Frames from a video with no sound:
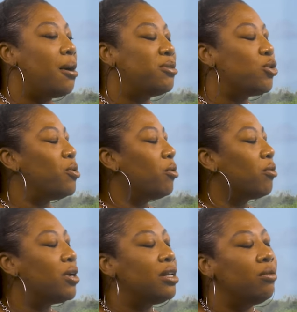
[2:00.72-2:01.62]
So we
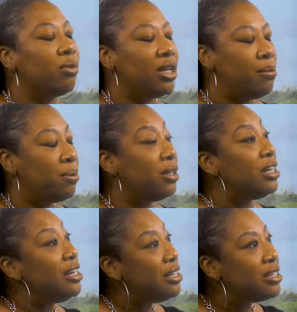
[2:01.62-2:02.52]
were really, really
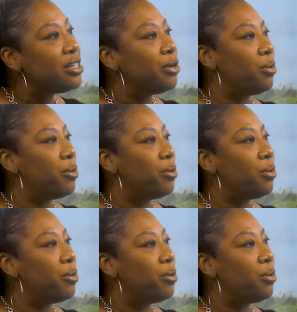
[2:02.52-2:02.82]
pleased